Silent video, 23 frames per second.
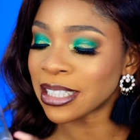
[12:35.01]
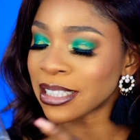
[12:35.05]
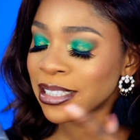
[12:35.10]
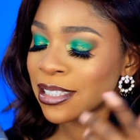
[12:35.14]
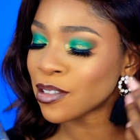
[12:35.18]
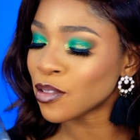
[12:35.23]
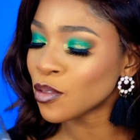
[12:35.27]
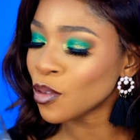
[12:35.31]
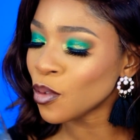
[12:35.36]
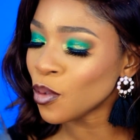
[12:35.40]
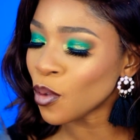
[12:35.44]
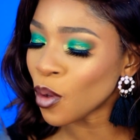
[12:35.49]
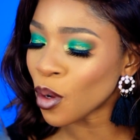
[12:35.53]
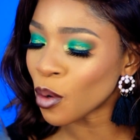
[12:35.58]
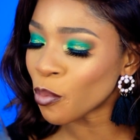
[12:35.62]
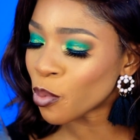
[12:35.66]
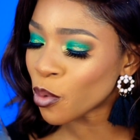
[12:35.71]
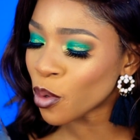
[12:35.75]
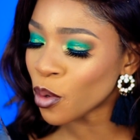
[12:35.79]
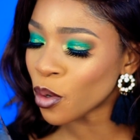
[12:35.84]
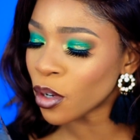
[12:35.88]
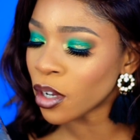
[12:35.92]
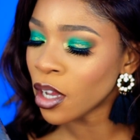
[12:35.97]
This is so long.
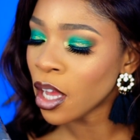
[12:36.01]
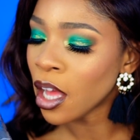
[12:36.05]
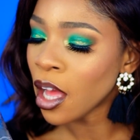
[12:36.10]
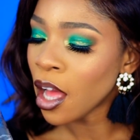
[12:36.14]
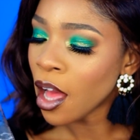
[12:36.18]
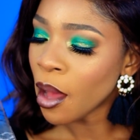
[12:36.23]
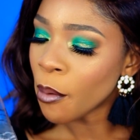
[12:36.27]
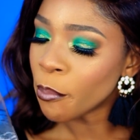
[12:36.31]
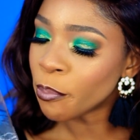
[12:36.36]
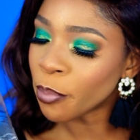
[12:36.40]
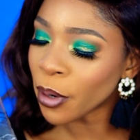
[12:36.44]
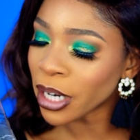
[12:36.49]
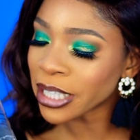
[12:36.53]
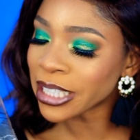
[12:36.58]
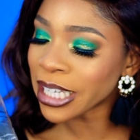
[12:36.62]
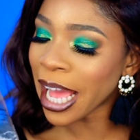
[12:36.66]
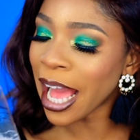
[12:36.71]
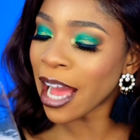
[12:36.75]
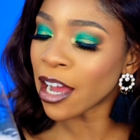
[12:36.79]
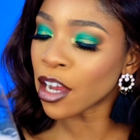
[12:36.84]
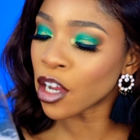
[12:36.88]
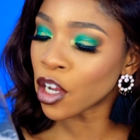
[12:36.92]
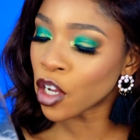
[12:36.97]
Glow Body
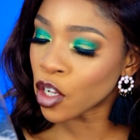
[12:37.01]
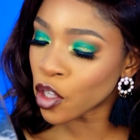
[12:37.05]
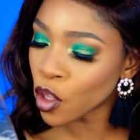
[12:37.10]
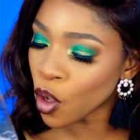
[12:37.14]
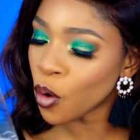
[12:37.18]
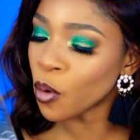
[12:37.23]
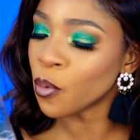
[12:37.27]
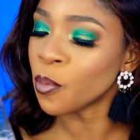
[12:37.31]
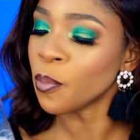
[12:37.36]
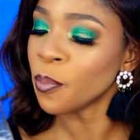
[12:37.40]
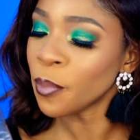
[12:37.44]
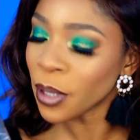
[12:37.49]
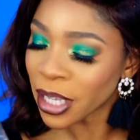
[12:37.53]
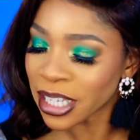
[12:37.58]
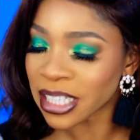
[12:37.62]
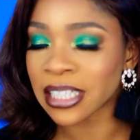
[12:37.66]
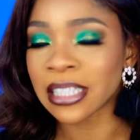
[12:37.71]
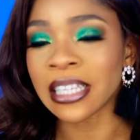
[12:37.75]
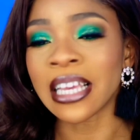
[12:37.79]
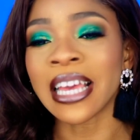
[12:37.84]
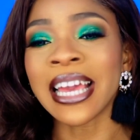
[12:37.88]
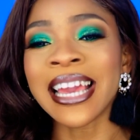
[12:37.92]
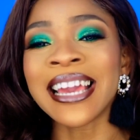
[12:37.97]
and Glow
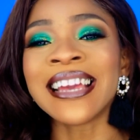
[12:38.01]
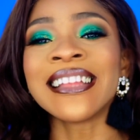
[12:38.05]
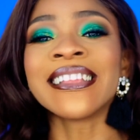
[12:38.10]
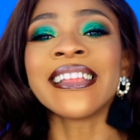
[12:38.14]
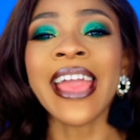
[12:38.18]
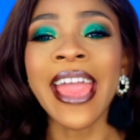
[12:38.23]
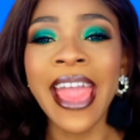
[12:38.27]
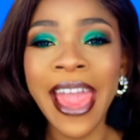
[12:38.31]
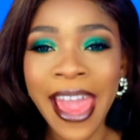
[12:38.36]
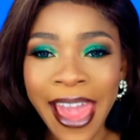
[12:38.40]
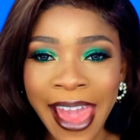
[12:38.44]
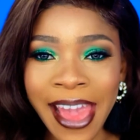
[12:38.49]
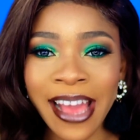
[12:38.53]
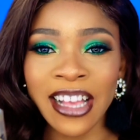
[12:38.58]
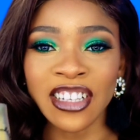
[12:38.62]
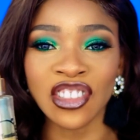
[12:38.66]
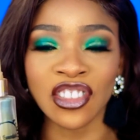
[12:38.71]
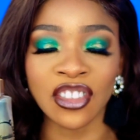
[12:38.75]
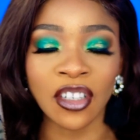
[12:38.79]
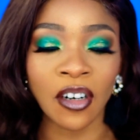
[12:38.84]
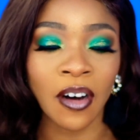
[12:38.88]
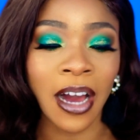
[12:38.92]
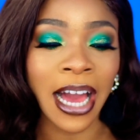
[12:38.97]
Mist in
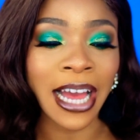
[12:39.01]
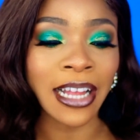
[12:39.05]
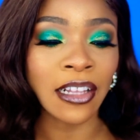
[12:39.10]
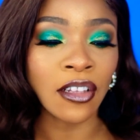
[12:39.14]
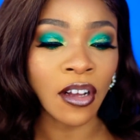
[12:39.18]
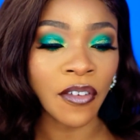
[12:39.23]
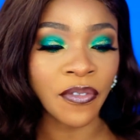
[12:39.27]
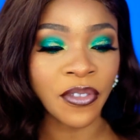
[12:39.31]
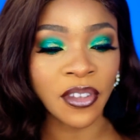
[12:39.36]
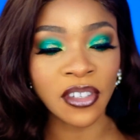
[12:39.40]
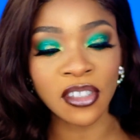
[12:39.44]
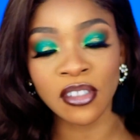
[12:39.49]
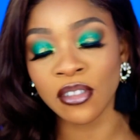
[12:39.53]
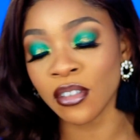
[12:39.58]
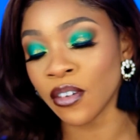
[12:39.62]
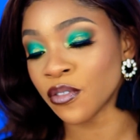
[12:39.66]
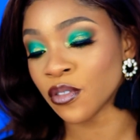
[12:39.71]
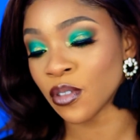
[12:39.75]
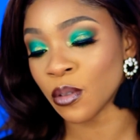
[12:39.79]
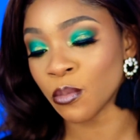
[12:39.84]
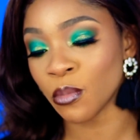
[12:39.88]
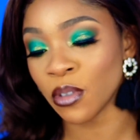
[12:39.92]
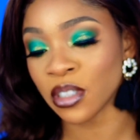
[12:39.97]
Angel. I love this
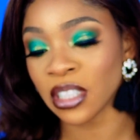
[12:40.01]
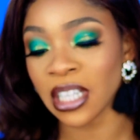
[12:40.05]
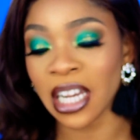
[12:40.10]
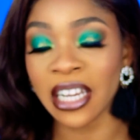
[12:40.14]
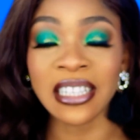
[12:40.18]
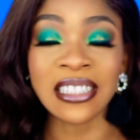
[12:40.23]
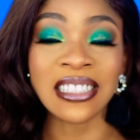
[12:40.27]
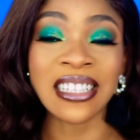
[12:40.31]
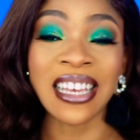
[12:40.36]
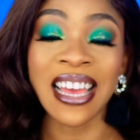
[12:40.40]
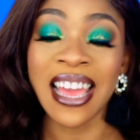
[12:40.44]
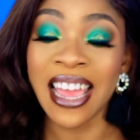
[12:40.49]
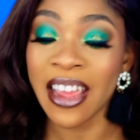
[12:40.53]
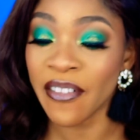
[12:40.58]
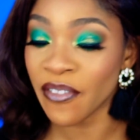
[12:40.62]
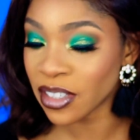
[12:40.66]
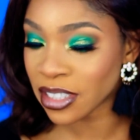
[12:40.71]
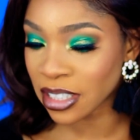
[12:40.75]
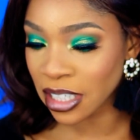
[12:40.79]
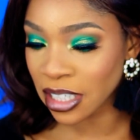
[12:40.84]
stuff so much. I use it every